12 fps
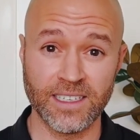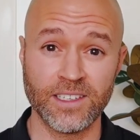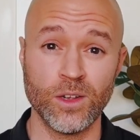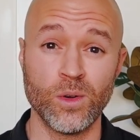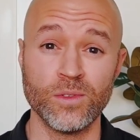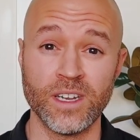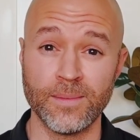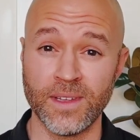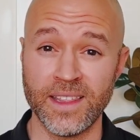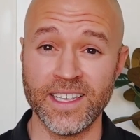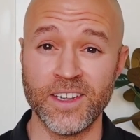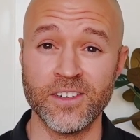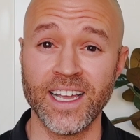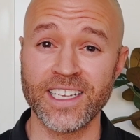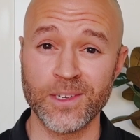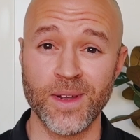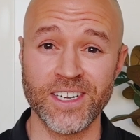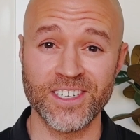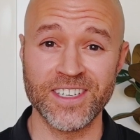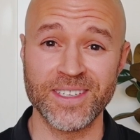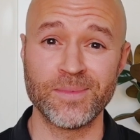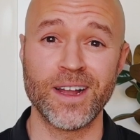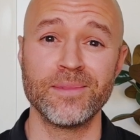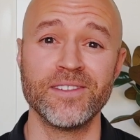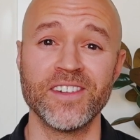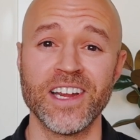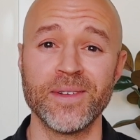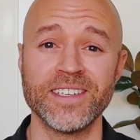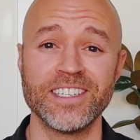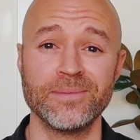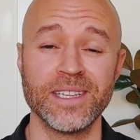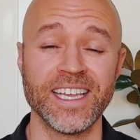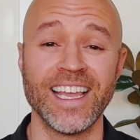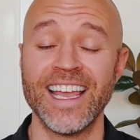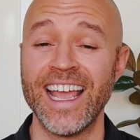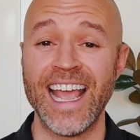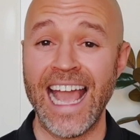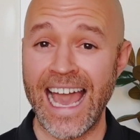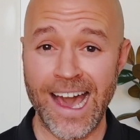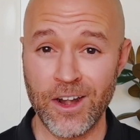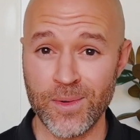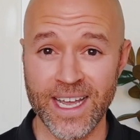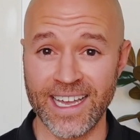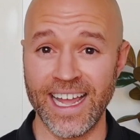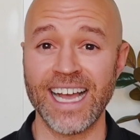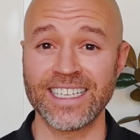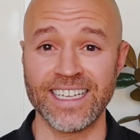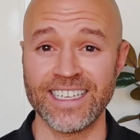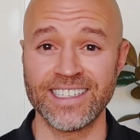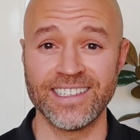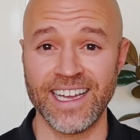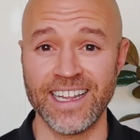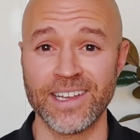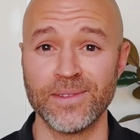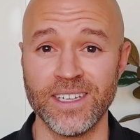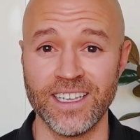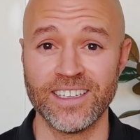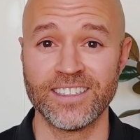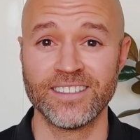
So I think your next question is probably very reasonably, how do I get access to that equity?